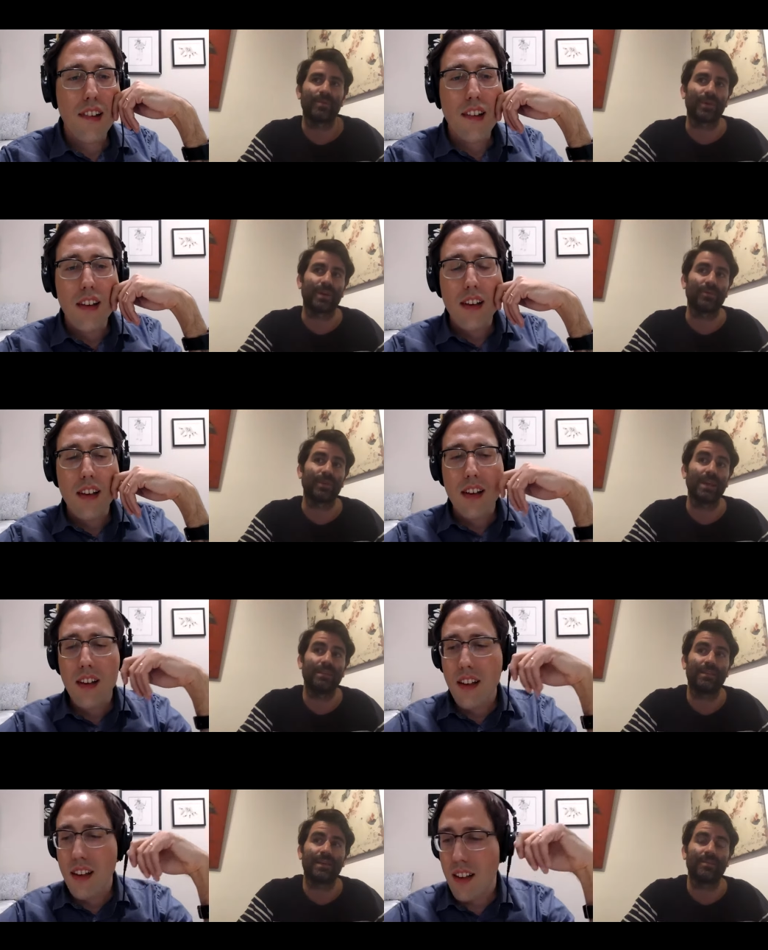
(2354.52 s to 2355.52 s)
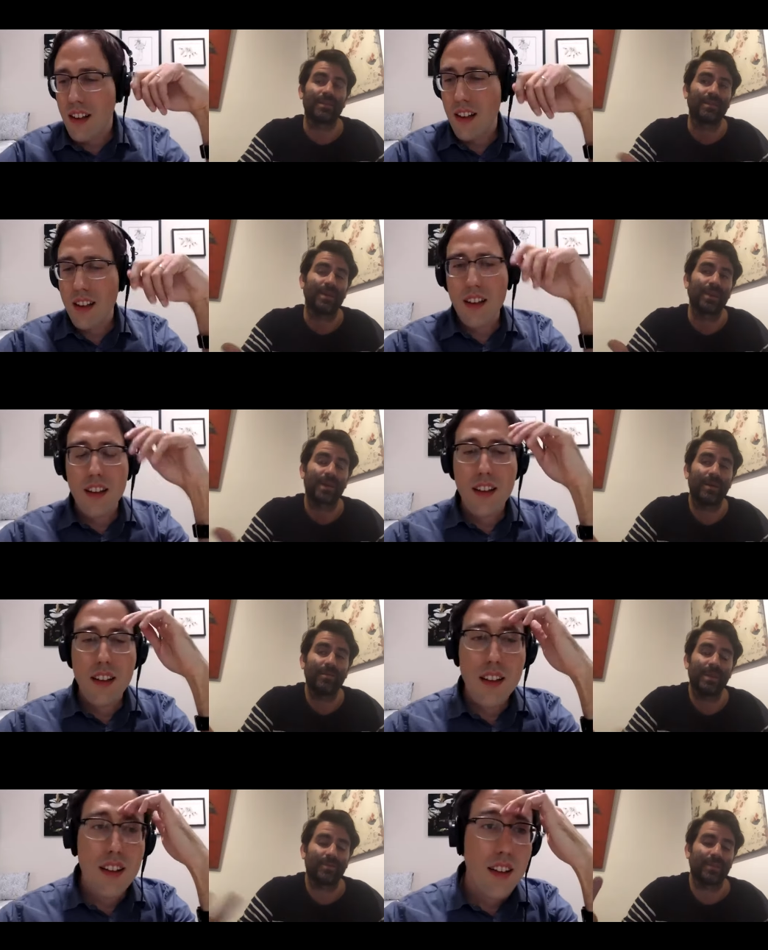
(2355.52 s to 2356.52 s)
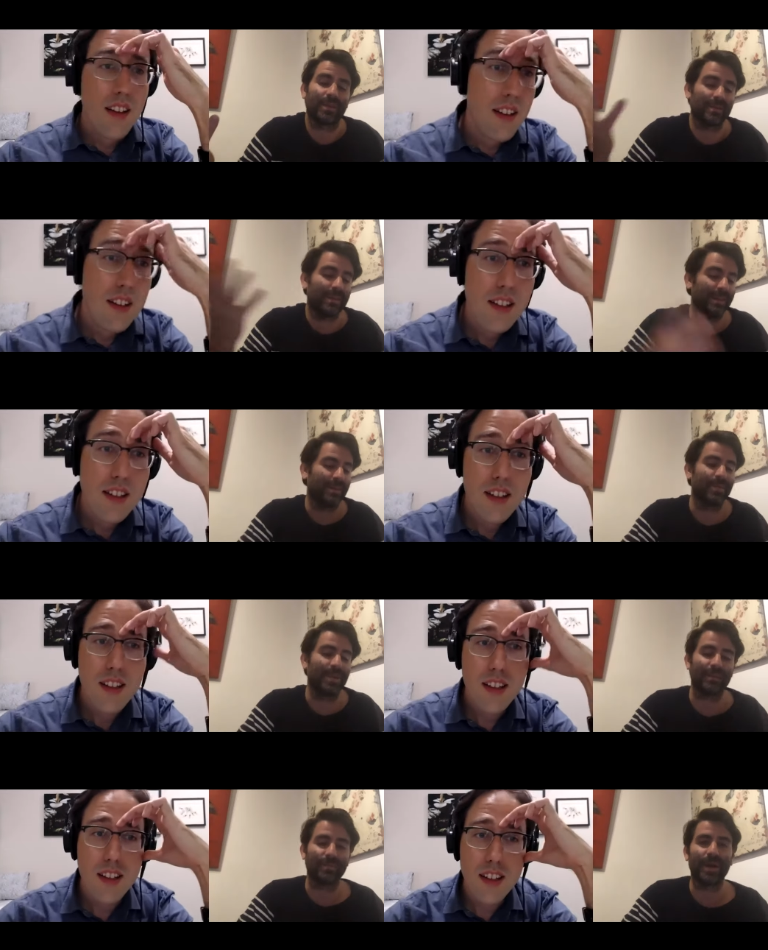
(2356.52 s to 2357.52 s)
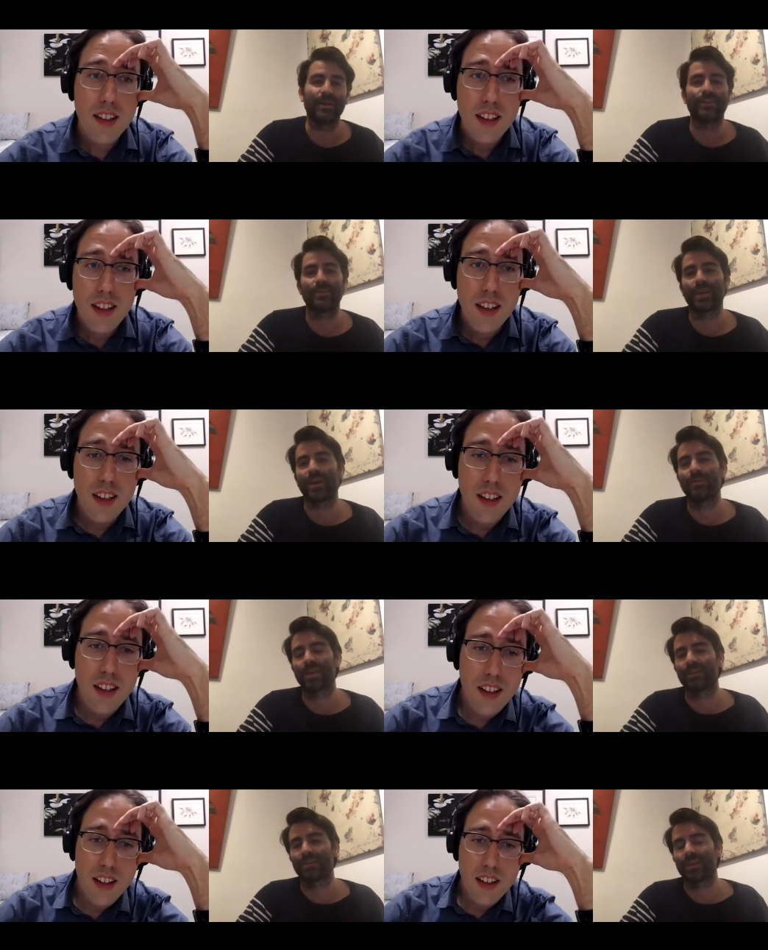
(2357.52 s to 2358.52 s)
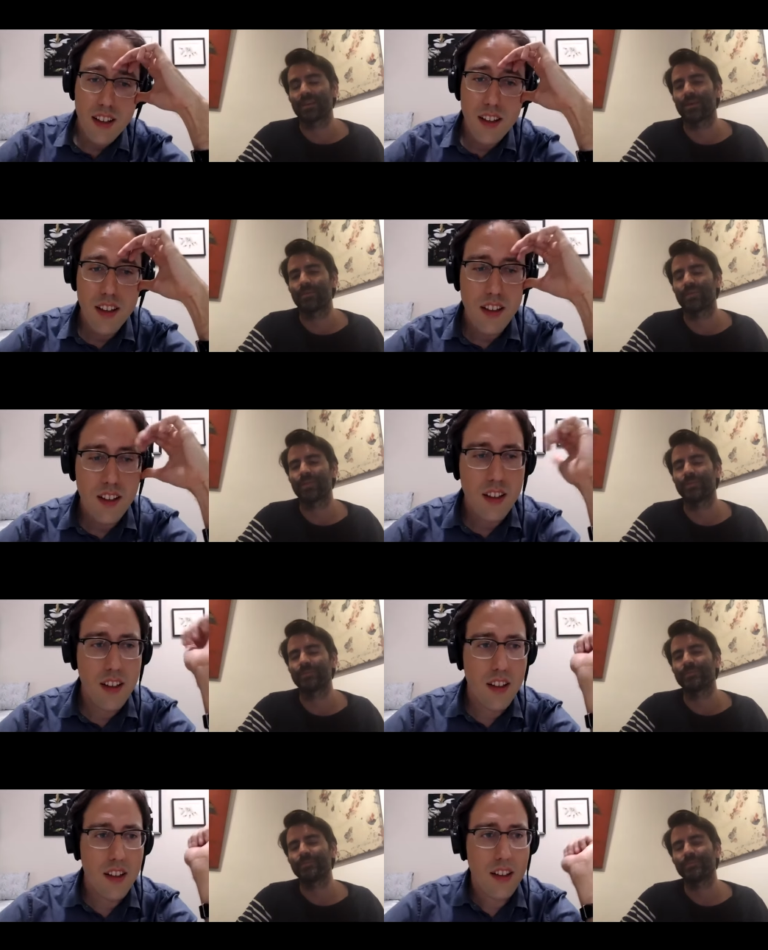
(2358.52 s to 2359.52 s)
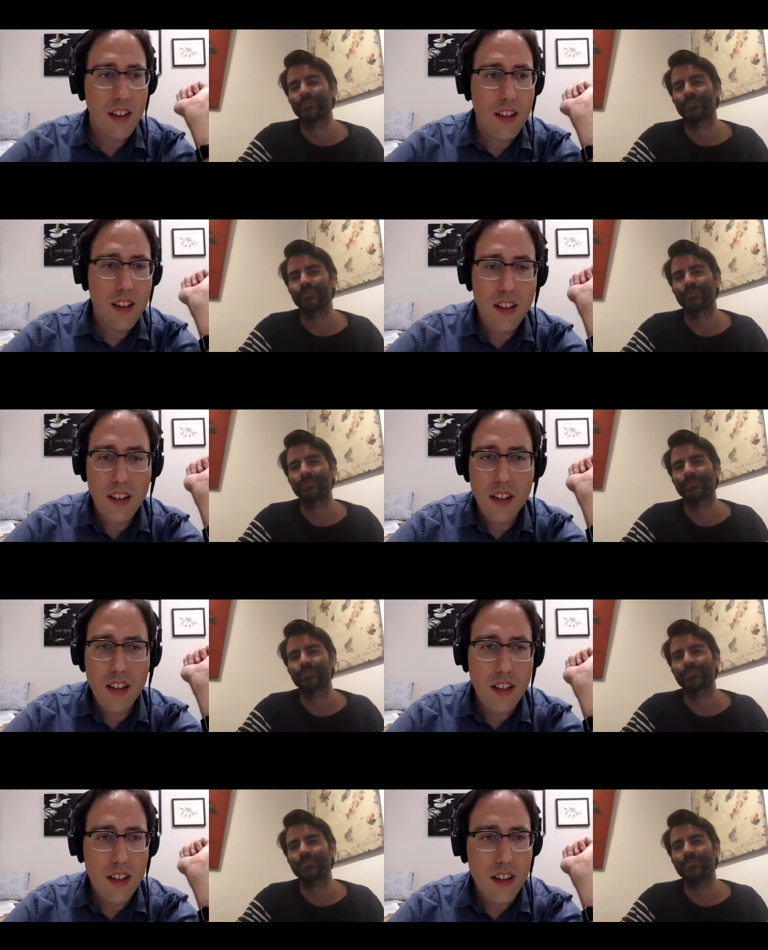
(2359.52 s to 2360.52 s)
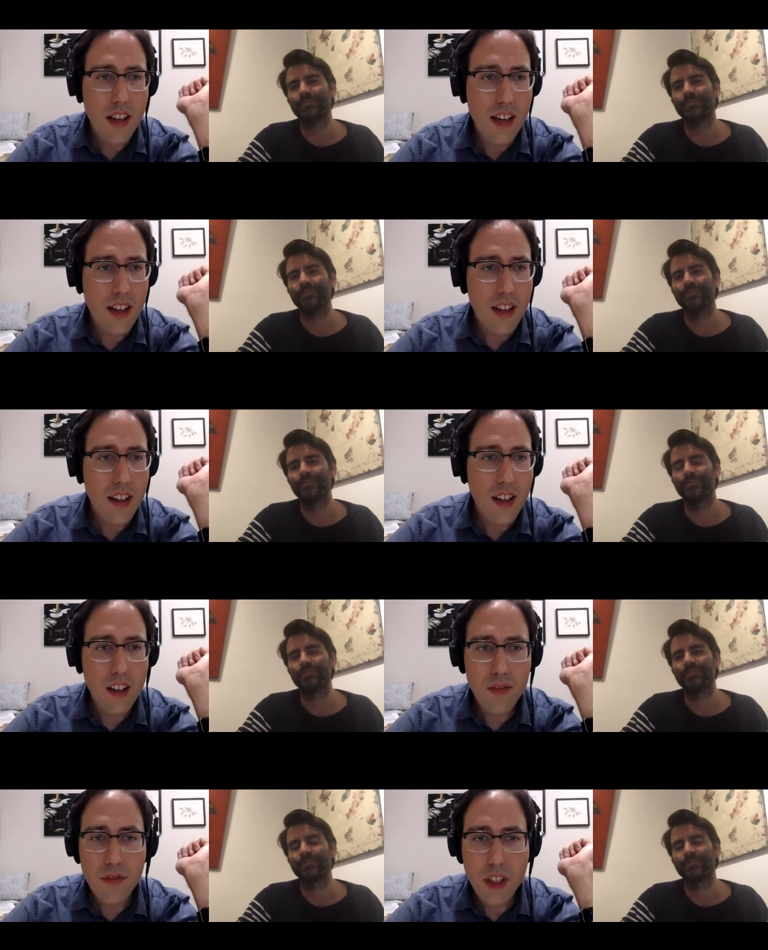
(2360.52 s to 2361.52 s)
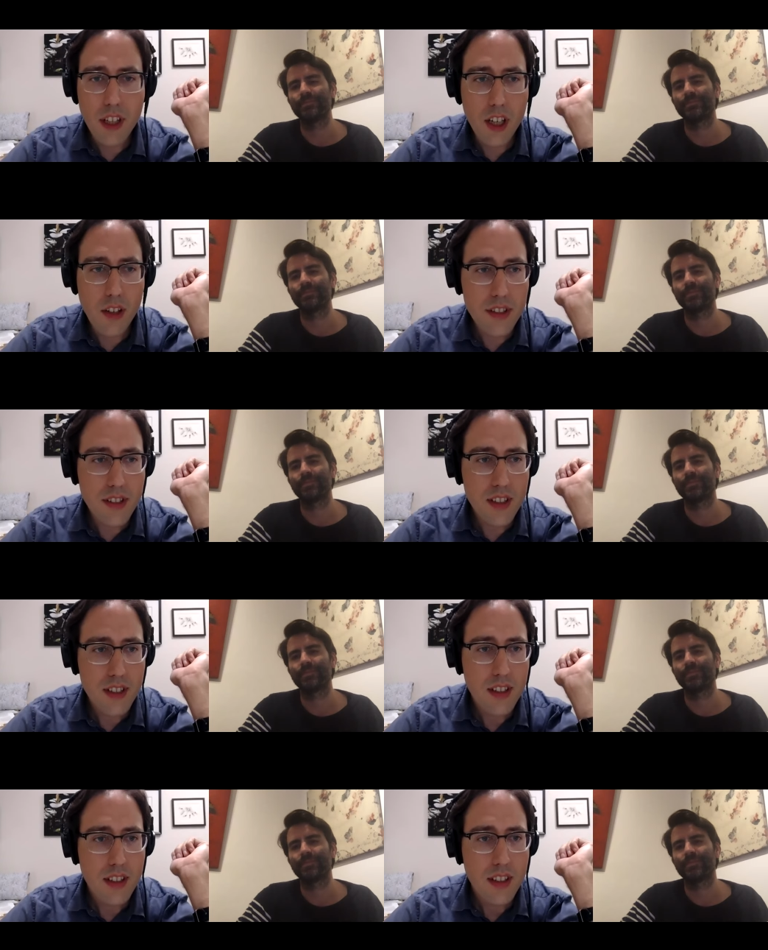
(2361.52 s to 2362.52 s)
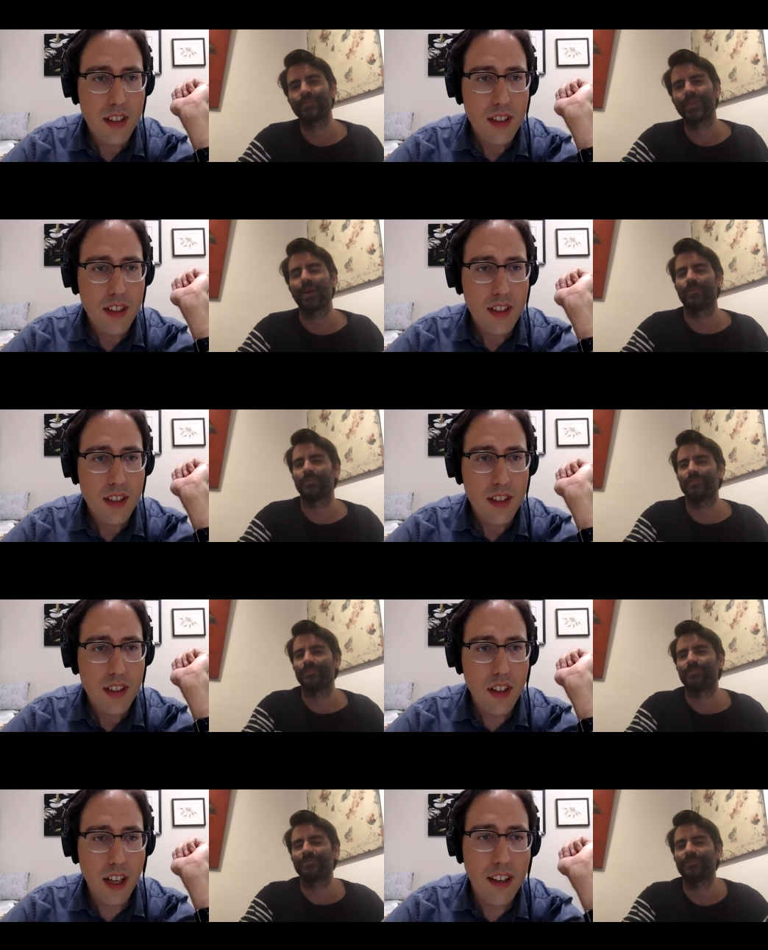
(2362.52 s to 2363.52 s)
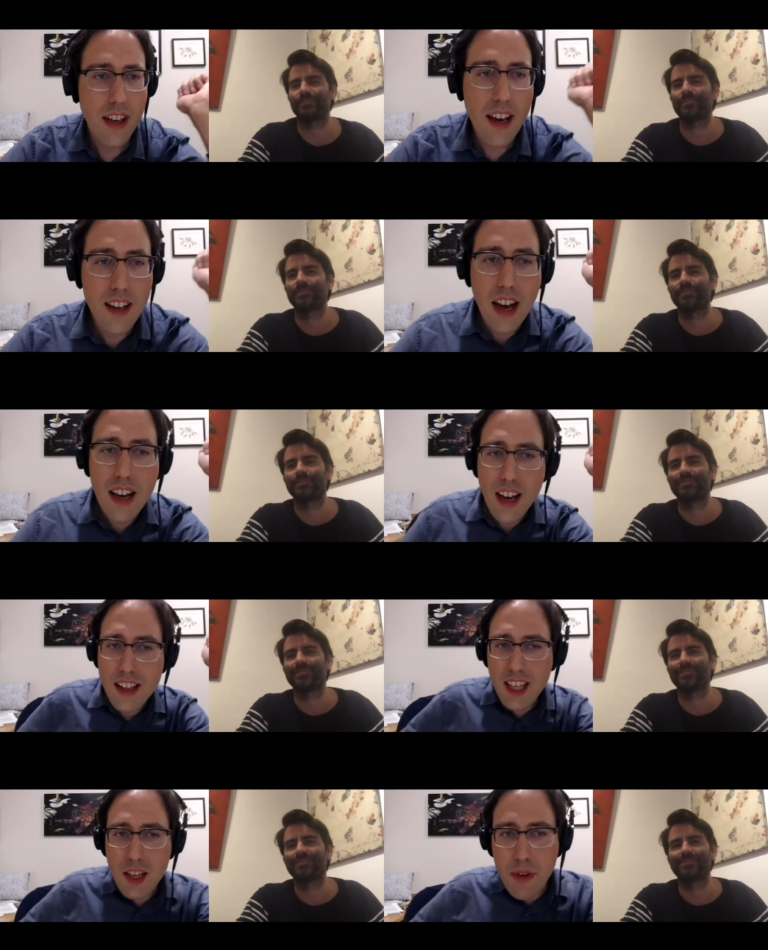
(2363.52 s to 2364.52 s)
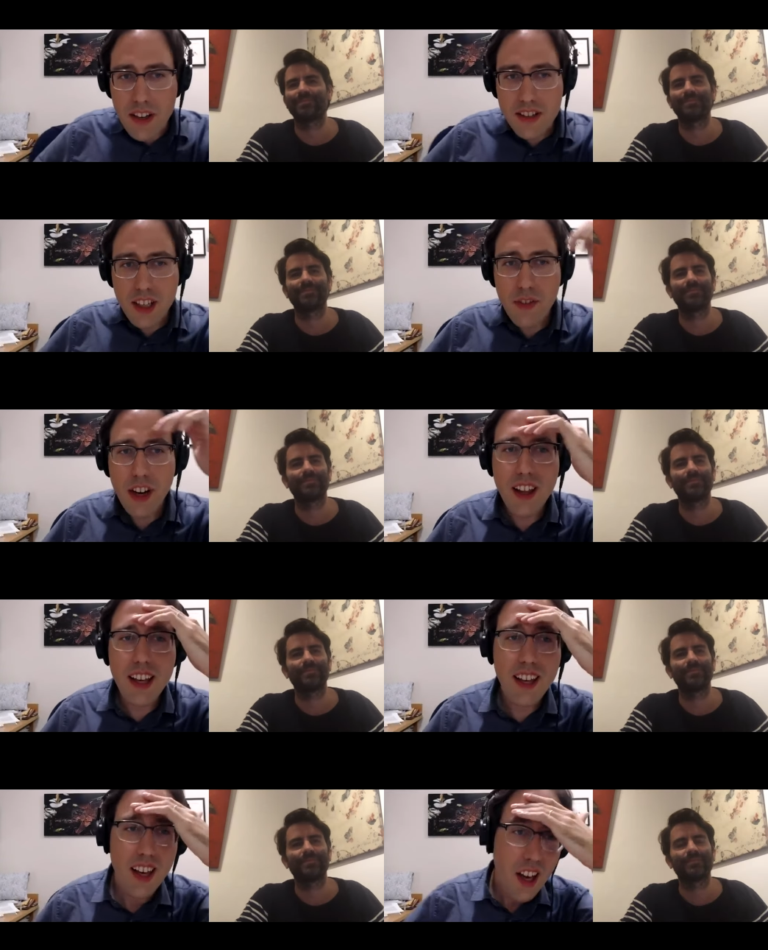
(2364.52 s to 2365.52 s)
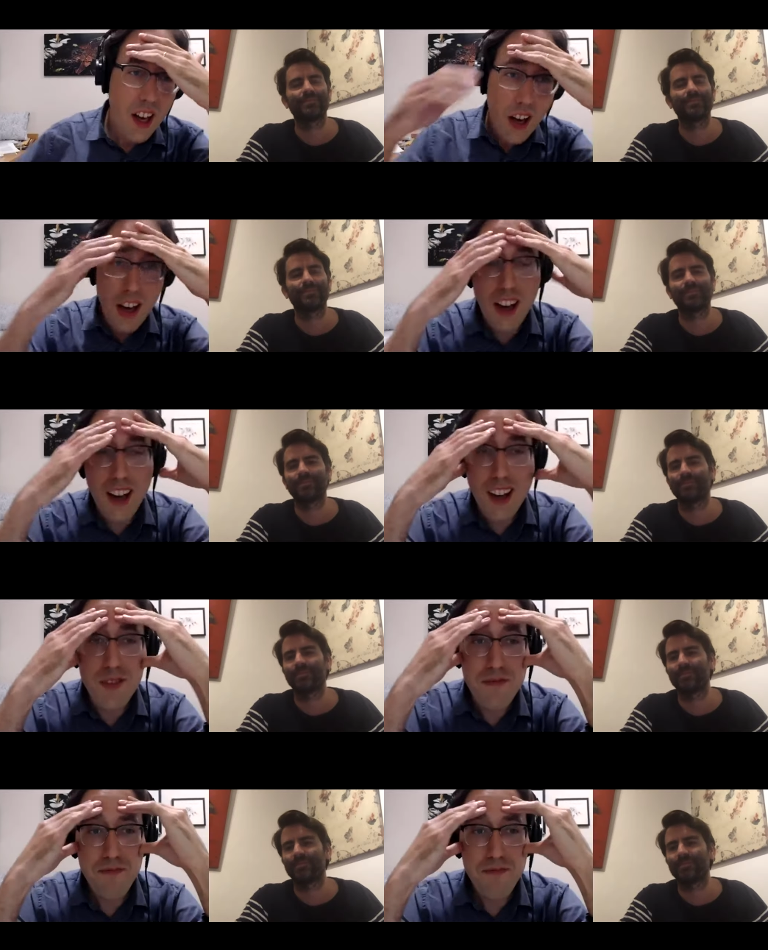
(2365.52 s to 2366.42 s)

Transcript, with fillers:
Speaker 1: can relate to them and, and become them be inspired to become like like them so
Speaker 2: yeah um can you hear me still yeah Okay, yeah, I, I think about discovery like um,